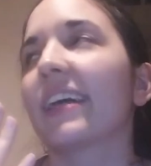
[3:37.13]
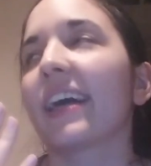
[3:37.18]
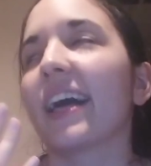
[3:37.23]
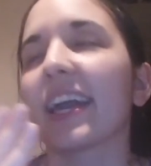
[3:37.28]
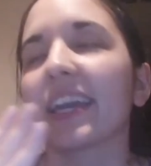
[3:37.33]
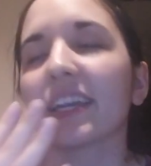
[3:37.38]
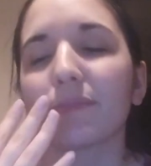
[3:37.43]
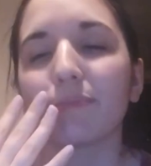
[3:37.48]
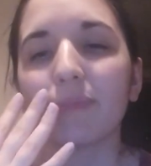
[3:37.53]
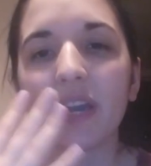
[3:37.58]

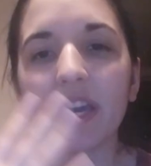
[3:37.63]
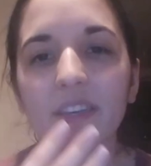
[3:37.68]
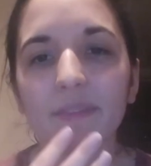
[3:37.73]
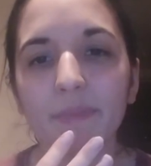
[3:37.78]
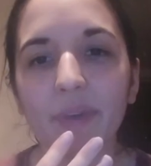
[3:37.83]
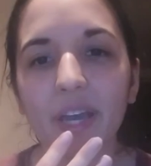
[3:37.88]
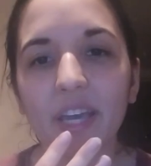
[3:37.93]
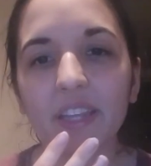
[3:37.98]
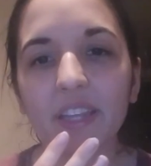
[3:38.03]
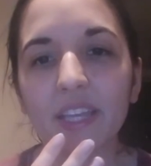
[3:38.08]
Like my
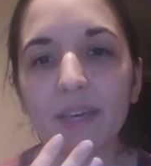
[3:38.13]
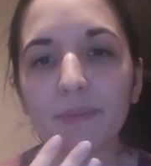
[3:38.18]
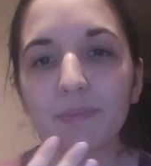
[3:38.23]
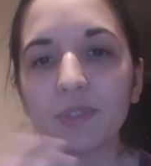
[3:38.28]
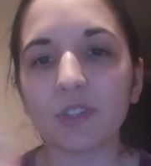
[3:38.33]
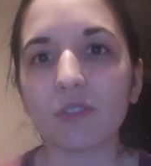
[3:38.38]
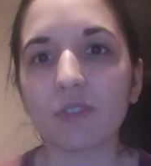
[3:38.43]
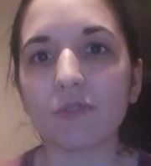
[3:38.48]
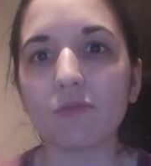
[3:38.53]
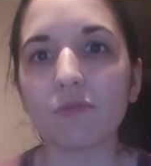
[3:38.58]
lips
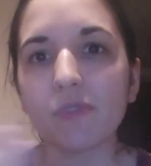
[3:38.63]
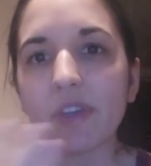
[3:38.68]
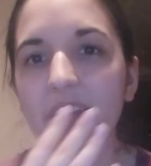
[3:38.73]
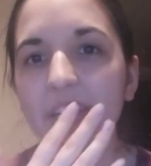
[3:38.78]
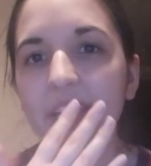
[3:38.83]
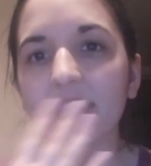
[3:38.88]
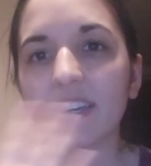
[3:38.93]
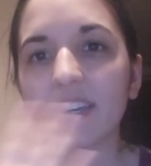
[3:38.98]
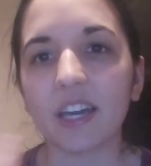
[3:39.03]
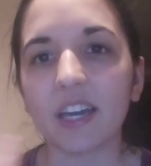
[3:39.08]
are
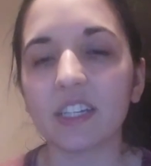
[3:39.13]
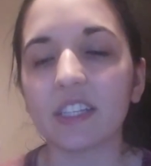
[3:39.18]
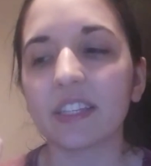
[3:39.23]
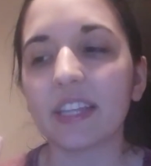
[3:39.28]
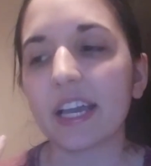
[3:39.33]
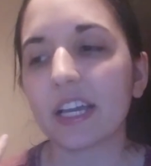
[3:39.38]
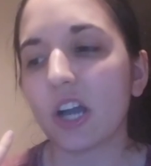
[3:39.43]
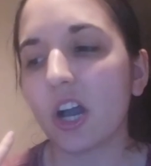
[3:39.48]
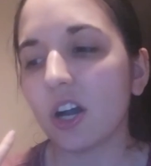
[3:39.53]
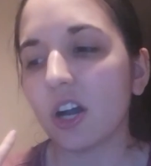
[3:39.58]
already kind of
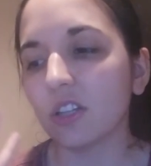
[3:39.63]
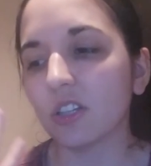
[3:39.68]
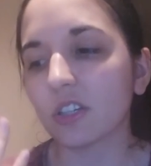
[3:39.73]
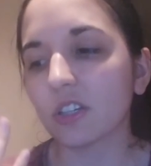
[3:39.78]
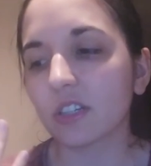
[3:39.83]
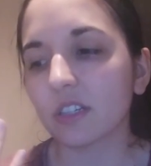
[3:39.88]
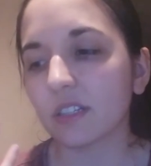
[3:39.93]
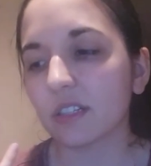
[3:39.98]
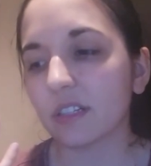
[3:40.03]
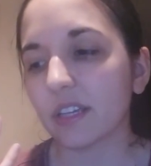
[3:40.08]
that
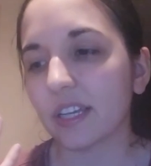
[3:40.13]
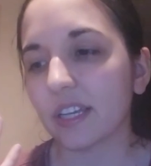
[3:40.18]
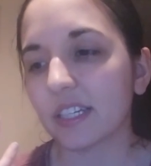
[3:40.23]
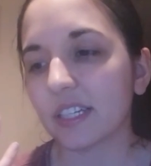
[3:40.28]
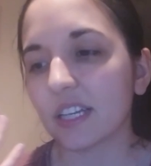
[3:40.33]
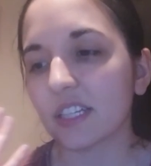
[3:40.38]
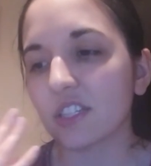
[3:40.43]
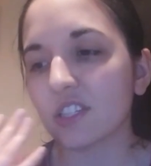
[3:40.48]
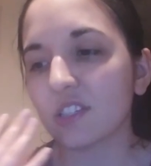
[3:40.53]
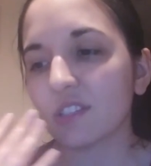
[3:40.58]
color,
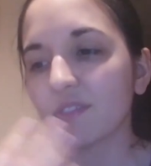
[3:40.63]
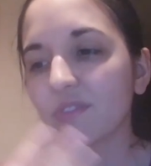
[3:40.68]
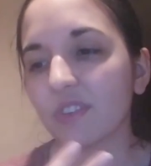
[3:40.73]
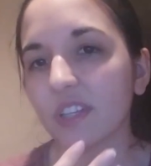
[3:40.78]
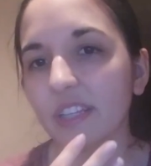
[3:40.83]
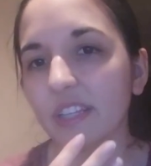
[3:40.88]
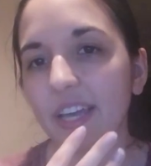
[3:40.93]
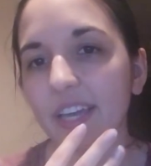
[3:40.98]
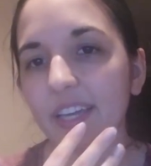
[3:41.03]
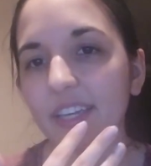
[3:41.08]
and I just
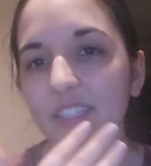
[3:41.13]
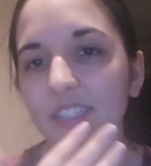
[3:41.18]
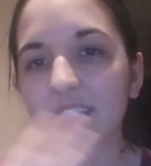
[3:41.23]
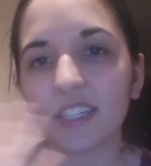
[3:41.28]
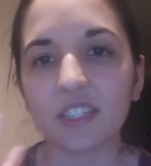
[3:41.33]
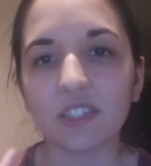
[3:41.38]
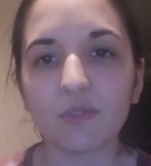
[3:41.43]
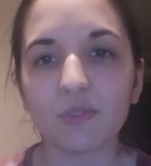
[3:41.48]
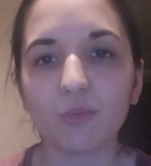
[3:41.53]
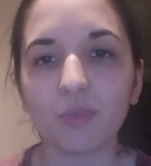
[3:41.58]
feel like it
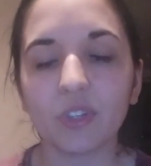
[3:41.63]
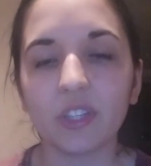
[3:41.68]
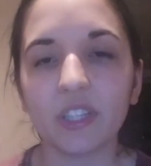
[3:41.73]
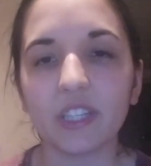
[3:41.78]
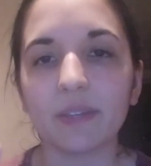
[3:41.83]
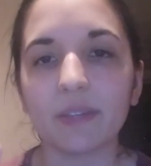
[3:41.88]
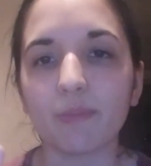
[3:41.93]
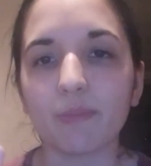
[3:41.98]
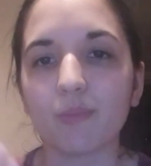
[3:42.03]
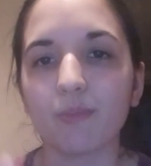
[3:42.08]
doesn't
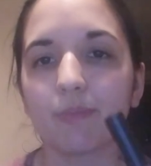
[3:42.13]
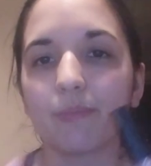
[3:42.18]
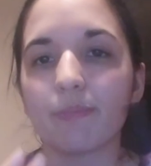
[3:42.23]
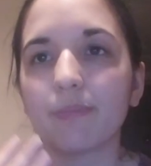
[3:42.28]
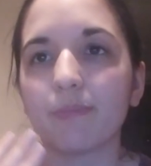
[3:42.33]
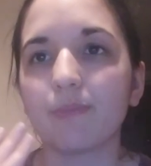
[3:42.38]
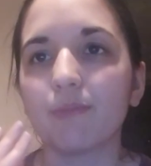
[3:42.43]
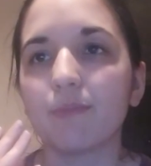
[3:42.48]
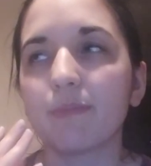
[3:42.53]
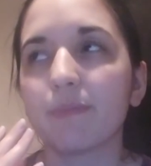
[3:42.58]
really
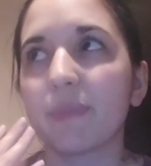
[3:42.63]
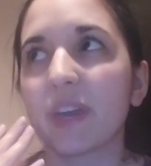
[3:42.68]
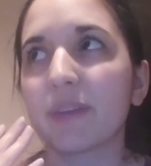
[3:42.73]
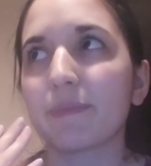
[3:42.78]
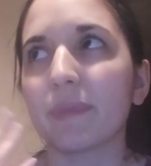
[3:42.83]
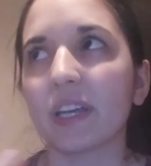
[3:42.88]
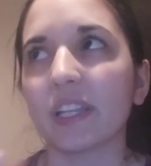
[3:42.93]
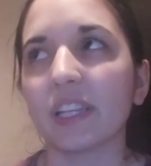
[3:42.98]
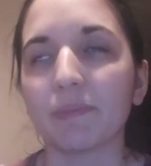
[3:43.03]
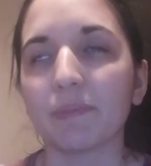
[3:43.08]
make
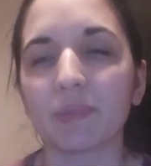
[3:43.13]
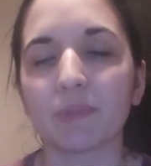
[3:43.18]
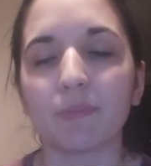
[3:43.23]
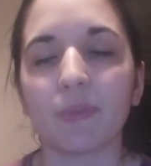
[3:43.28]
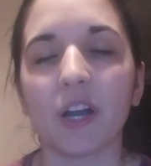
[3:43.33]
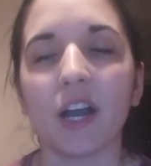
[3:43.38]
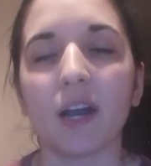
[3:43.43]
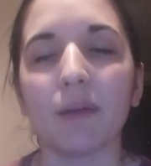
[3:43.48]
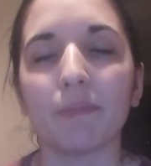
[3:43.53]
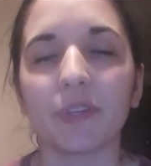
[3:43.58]
my lips
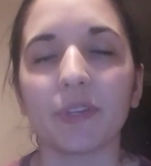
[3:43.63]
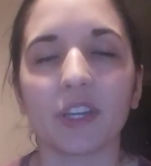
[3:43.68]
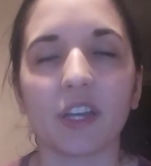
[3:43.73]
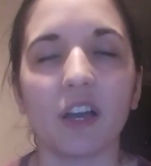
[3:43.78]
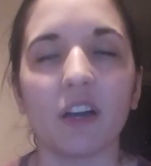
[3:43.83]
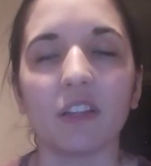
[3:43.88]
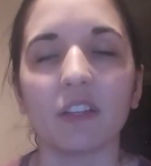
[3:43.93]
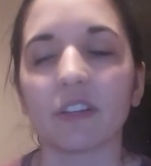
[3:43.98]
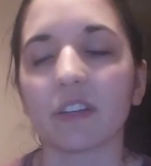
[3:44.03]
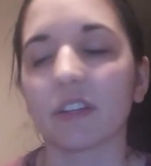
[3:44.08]
pop, the
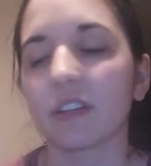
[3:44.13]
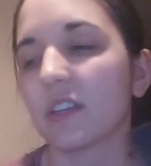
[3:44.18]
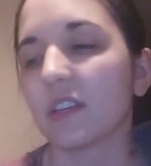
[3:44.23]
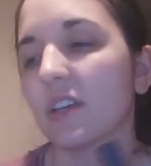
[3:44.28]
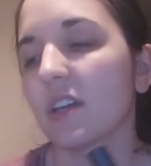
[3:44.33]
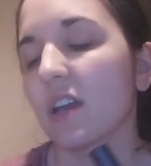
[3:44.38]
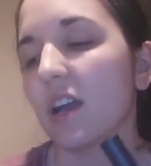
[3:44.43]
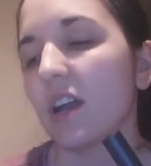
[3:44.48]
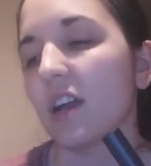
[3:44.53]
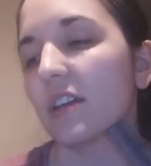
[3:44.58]
color.
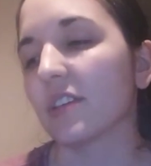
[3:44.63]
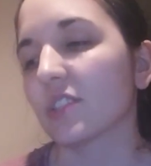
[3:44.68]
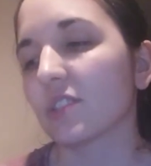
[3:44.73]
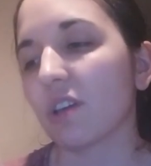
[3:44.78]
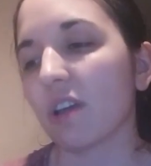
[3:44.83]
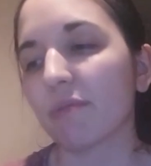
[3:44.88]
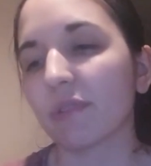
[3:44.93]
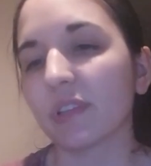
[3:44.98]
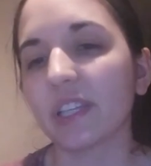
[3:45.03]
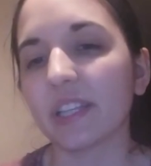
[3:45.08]
So
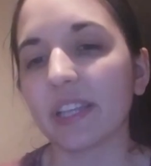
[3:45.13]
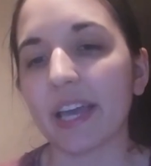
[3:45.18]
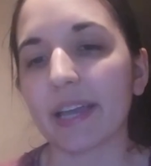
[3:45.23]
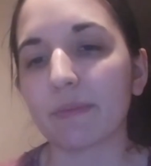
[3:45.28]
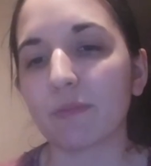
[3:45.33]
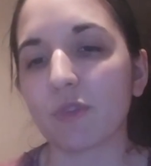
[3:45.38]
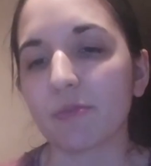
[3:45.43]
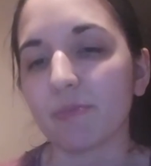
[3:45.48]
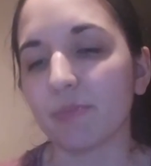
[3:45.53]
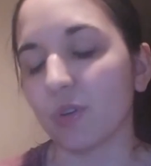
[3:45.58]
I really like
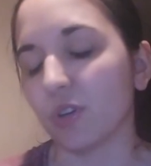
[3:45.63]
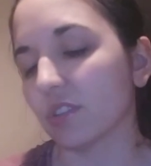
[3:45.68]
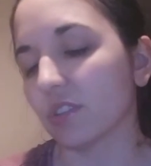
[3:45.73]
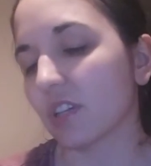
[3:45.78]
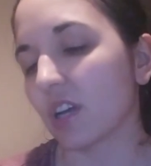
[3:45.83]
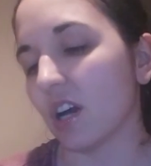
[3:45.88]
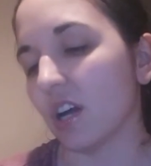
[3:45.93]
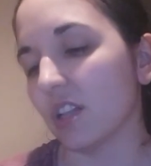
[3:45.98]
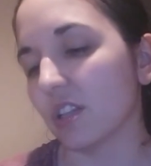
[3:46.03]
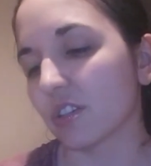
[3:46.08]
more bold
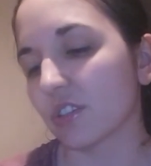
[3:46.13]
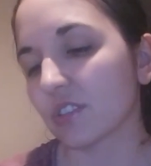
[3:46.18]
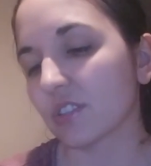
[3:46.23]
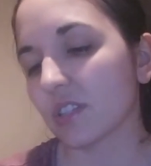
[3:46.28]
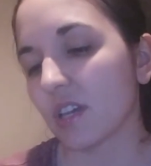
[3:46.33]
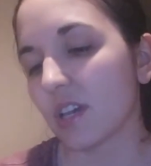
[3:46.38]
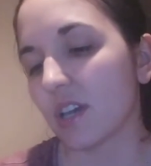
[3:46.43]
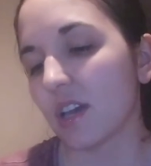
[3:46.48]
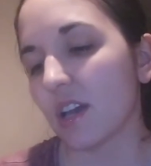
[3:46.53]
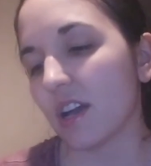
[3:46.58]
colors.
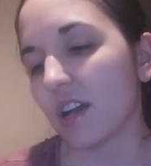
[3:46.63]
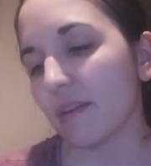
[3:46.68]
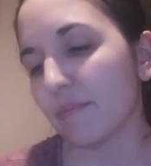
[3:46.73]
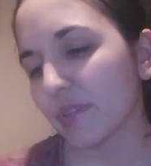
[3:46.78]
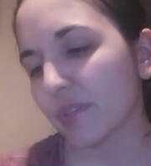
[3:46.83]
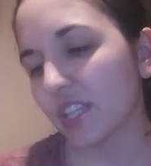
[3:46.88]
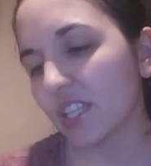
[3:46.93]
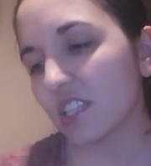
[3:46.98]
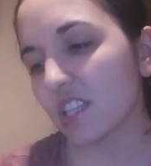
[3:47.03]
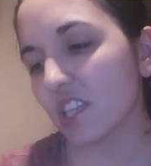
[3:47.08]

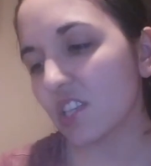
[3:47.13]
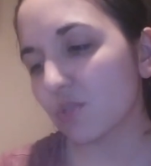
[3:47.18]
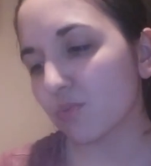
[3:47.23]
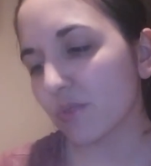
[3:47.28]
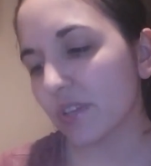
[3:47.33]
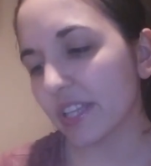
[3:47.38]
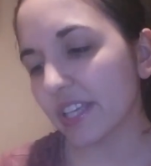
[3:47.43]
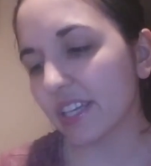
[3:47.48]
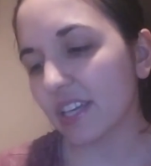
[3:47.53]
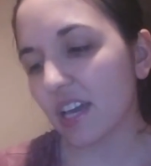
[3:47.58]
But this is
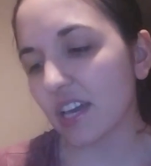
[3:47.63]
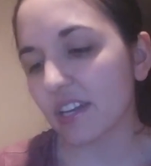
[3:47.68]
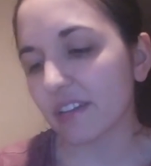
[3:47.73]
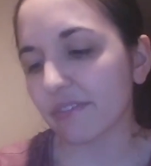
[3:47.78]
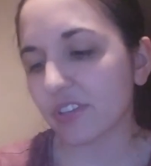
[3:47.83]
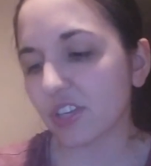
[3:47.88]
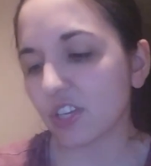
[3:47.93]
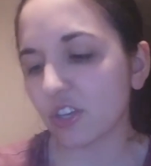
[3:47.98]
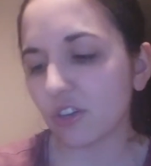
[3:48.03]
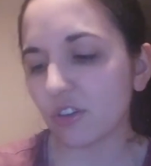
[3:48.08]
really kind
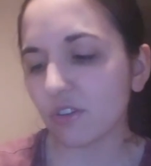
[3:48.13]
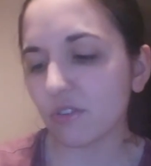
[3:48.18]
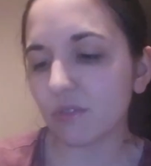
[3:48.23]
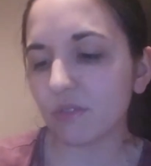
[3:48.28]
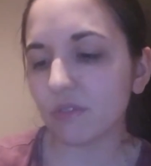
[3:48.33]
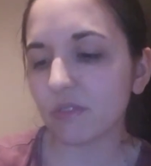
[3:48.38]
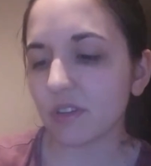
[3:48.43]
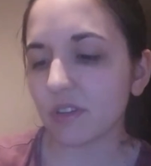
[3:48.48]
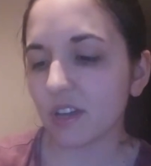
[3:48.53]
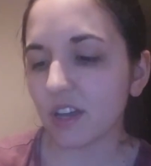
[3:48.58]
of
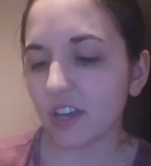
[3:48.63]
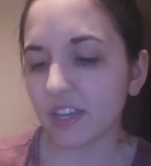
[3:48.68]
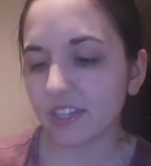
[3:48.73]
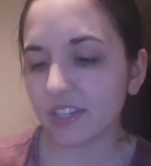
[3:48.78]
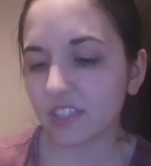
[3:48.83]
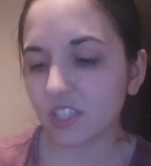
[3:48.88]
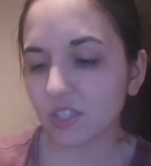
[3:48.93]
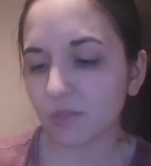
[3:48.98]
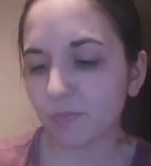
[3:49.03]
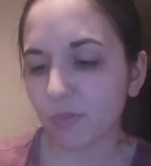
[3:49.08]
cute
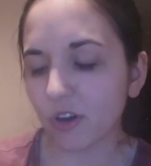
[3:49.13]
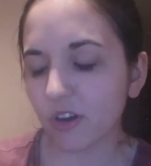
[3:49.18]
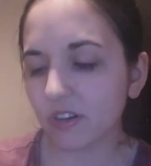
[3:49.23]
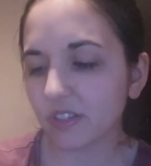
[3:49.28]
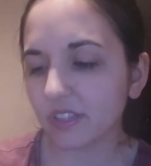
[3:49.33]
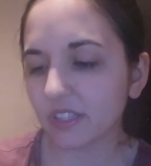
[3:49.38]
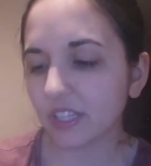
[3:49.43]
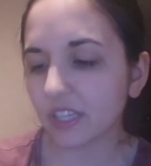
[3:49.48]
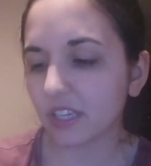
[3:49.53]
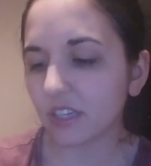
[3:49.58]
and
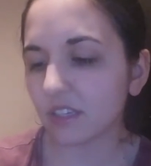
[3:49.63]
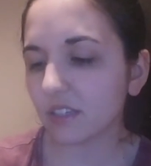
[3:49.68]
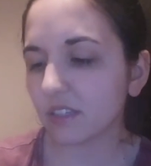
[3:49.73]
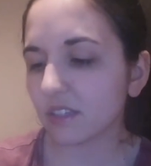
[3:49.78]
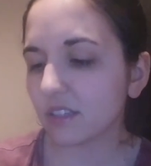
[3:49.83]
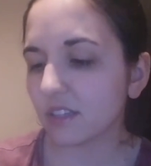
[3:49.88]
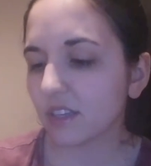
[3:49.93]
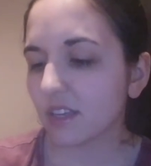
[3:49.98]
sparkly.